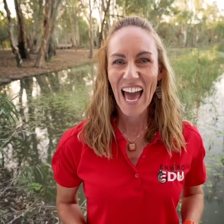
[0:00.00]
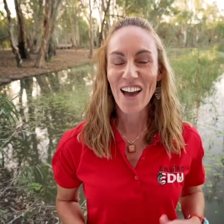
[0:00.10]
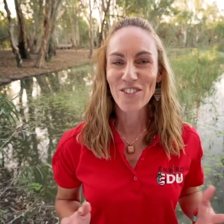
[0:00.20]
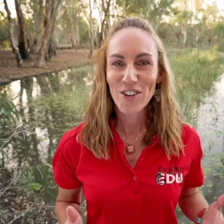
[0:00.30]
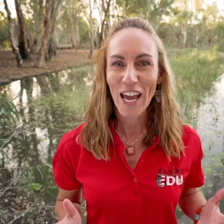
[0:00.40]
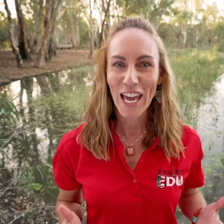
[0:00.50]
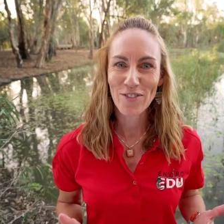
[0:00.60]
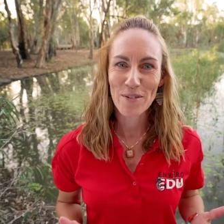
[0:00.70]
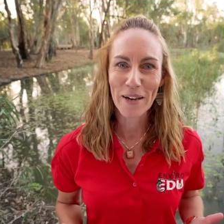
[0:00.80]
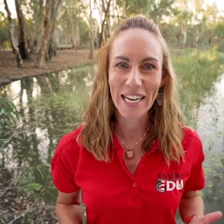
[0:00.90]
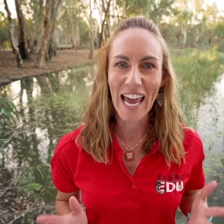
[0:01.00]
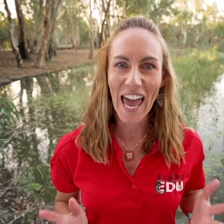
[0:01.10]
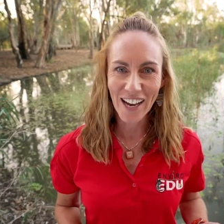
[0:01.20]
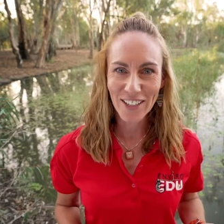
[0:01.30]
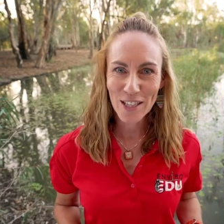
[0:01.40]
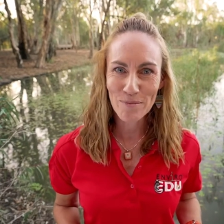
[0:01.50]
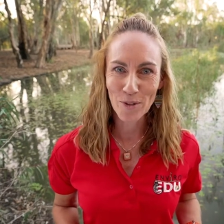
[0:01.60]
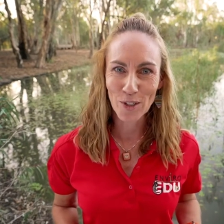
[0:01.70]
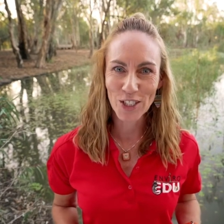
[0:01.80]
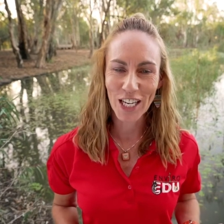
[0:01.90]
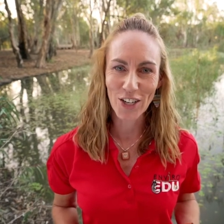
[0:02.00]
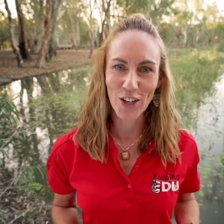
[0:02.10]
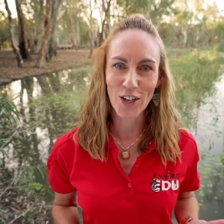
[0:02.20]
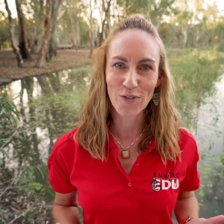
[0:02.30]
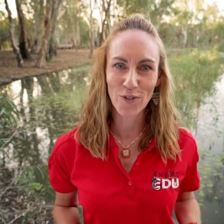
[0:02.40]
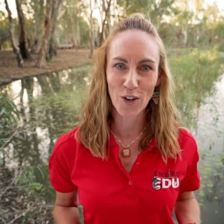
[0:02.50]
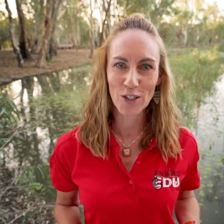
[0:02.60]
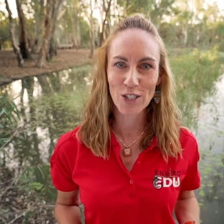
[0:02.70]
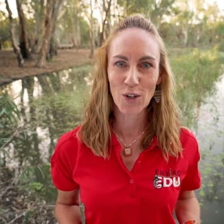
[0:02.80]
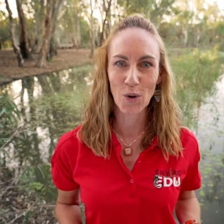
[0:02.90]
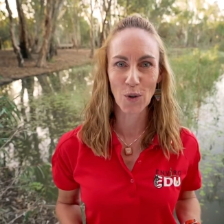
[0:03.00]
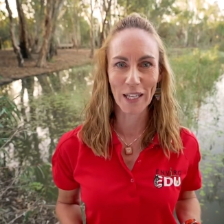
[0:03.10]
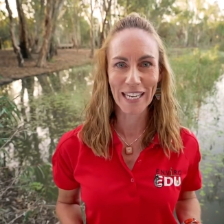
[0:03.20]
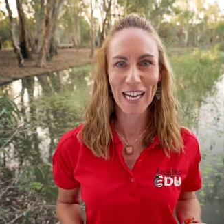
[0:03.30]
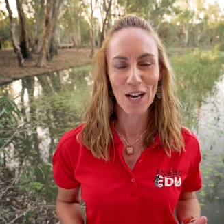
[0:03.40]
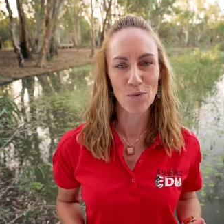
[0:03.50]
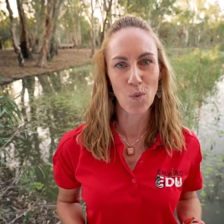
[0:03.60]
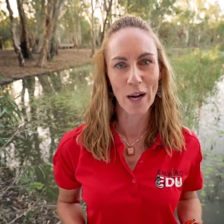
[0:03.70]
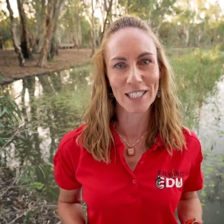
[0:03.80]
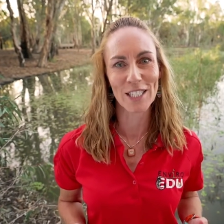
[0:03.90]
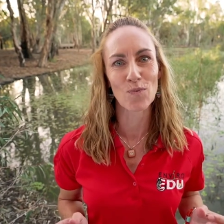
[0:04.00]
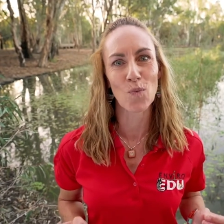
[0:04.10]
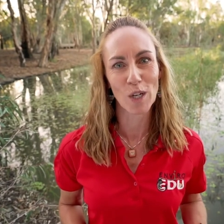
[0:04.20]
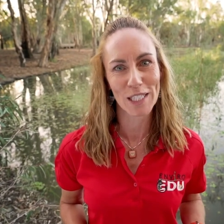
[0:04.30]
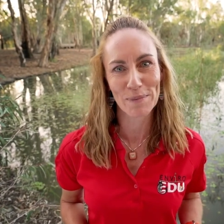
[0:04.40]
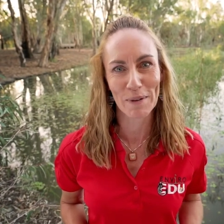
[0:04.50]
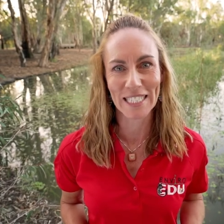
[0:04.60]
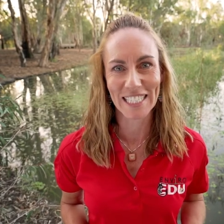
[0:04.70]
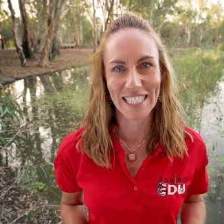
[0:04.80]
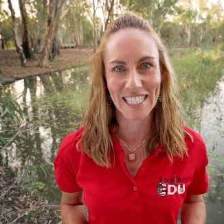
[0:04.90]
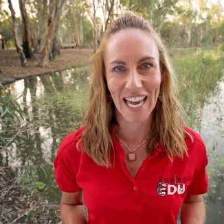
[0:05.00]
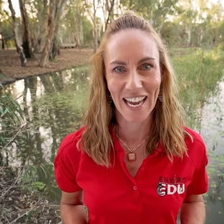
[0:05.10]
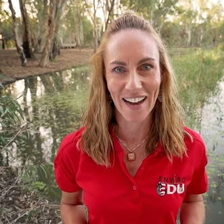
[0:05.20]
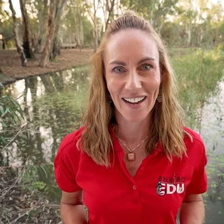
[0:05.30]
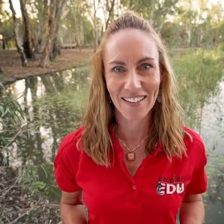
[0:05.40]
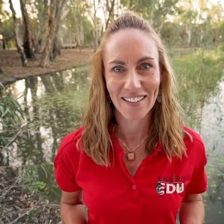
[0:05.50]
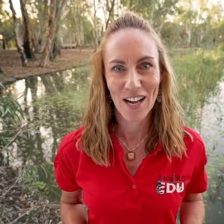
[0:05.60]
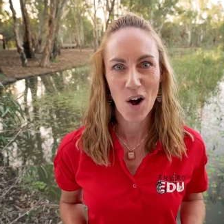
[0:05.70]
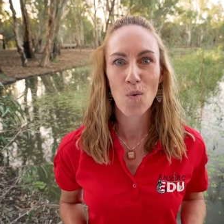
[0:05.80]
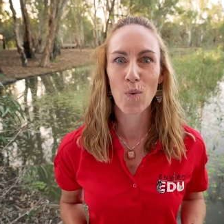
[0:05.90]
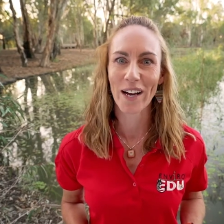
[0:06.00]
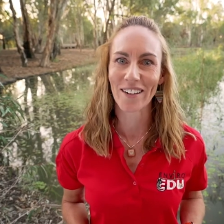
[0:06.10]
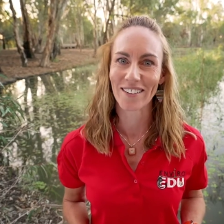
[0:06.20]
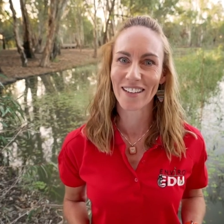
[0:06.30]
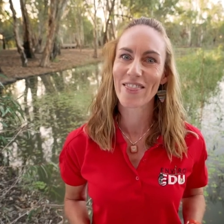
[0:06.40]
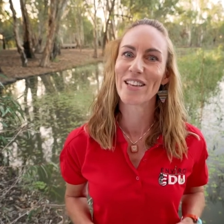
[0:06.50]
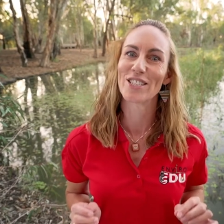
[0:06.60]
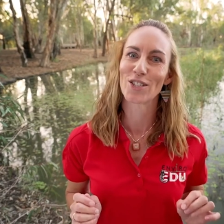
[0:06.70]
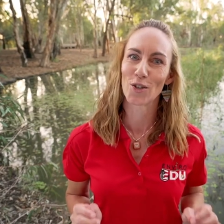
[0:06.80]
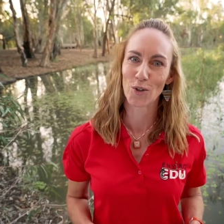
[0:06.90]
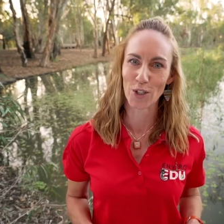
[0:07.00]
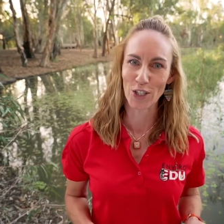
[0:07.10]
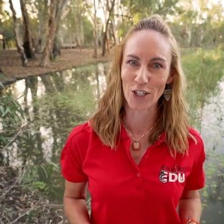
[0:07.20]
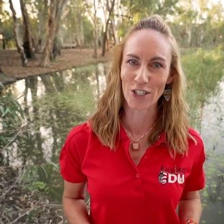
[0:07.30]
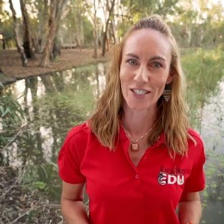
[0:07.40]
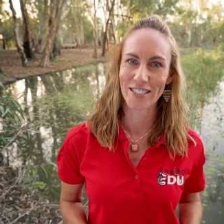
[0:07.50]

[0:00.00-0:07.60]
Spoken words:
Have you ever been out in the bush and heard frogs calling and wondered what species they are? Well, there's good news.